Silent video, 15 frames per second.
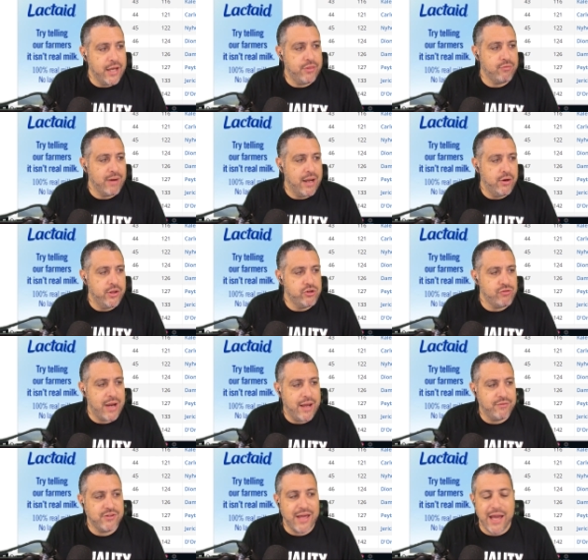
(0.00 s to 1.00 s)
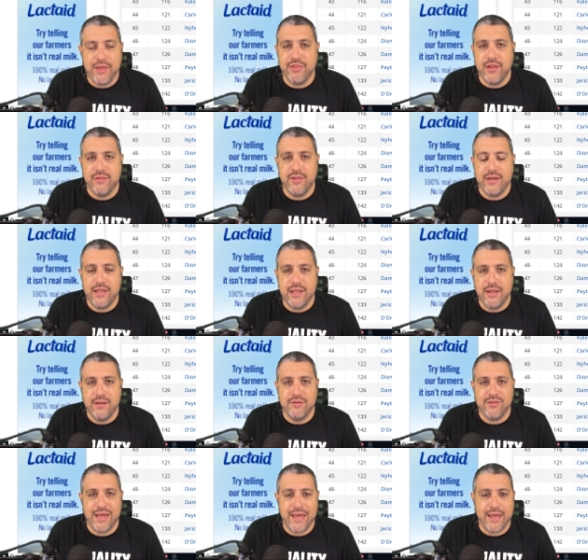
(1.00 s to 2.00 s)
round in drafts, I think that he
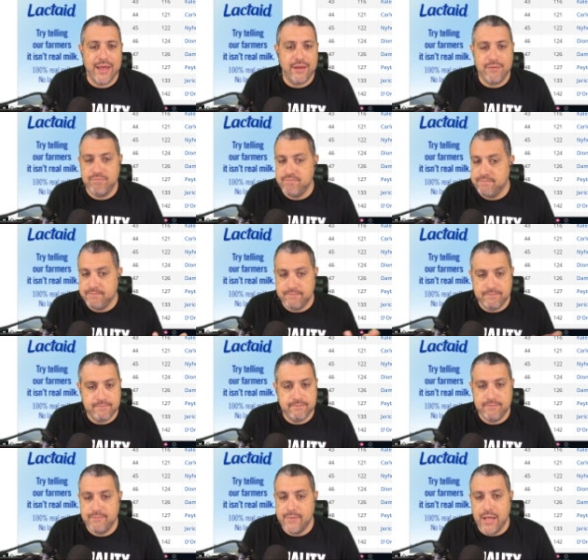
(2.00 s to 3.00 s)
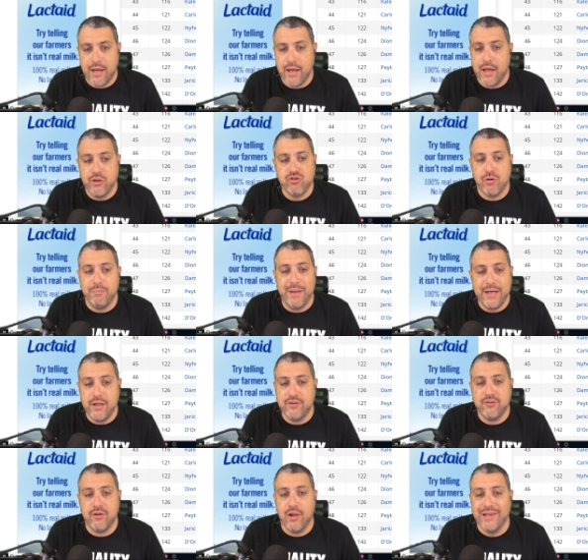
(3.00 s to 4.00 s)
is a uh, a
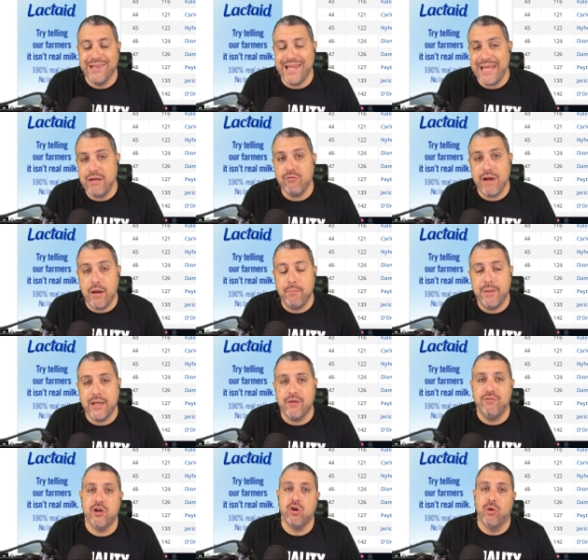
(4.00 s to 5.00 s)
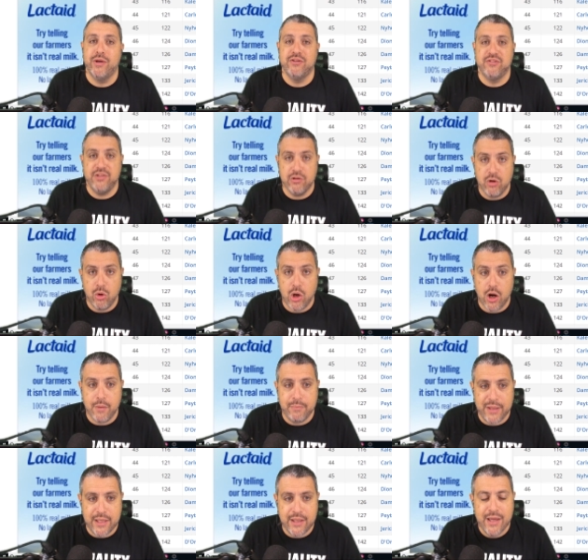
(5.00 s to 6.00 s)
tremendous late round pick if you're going zero
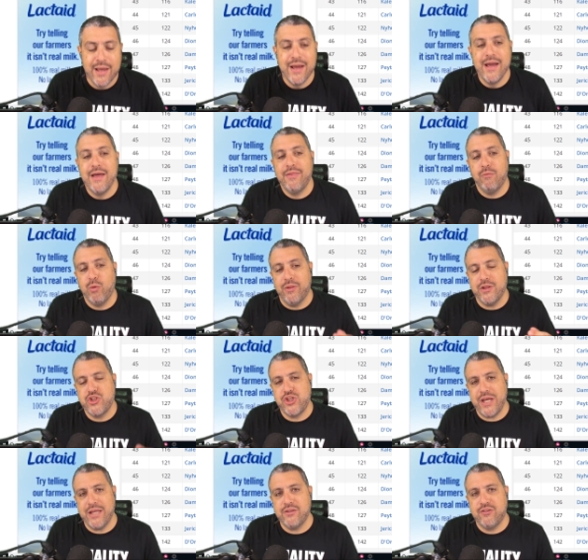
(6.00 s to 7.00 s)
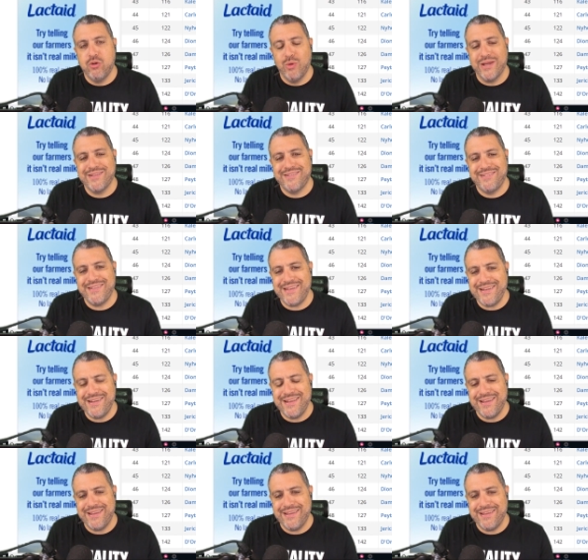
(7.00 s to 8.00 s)
RB with a chance to
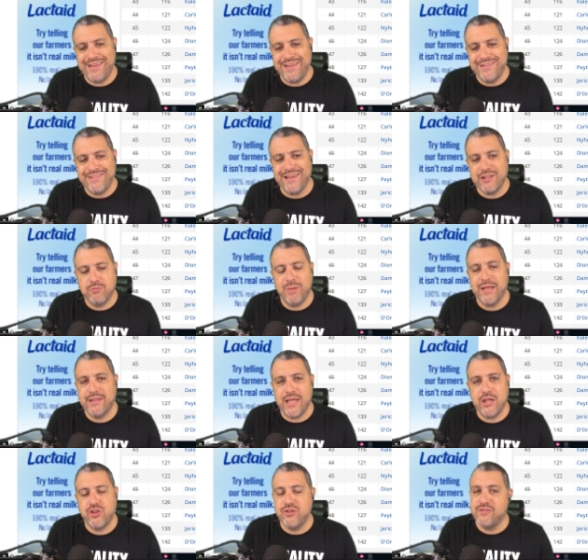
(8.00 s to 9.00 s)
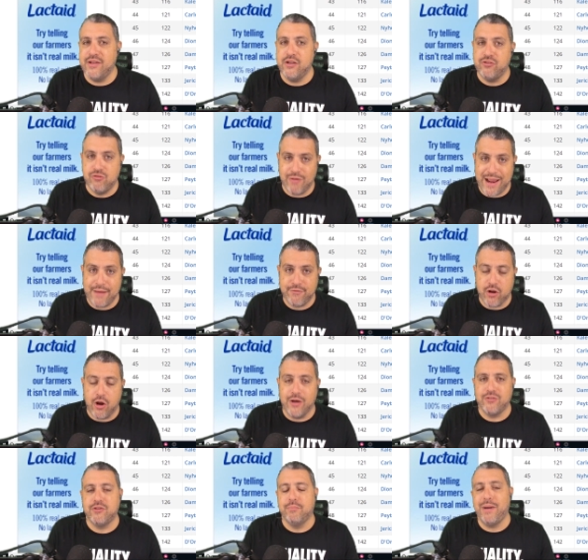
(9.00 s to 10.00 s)
exceed his expectations and his draft
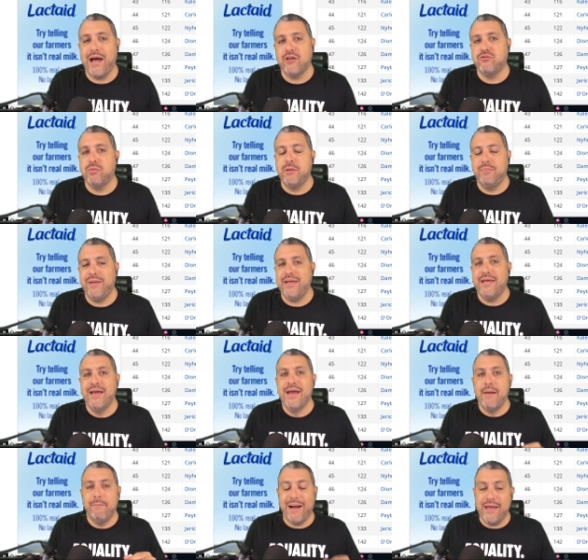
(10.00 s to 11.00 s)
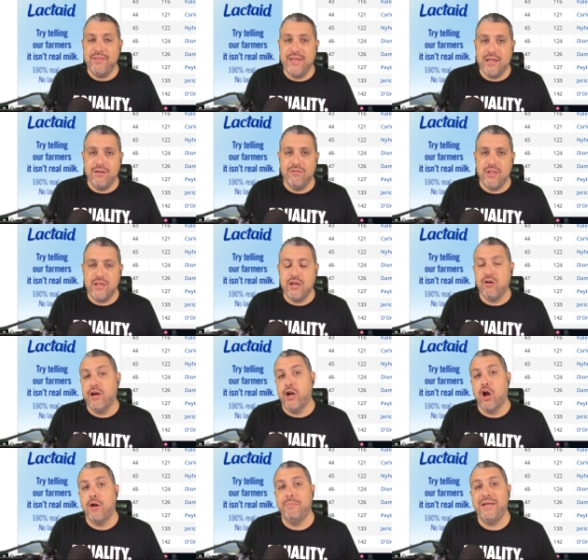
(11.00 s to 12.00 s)
cost to possibly be by the end of the year an
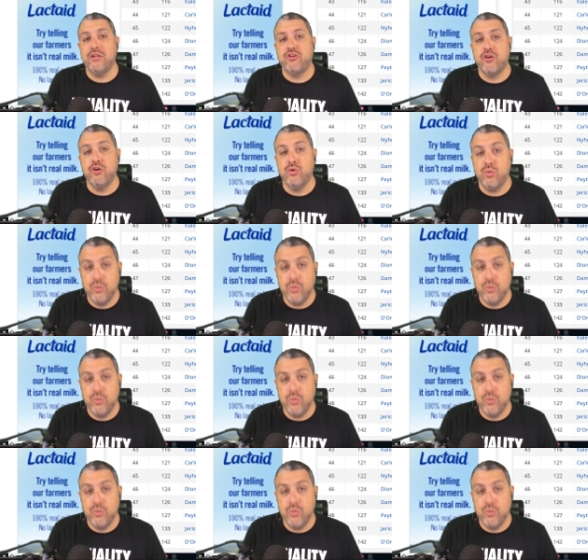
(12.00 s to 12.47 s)
RB2.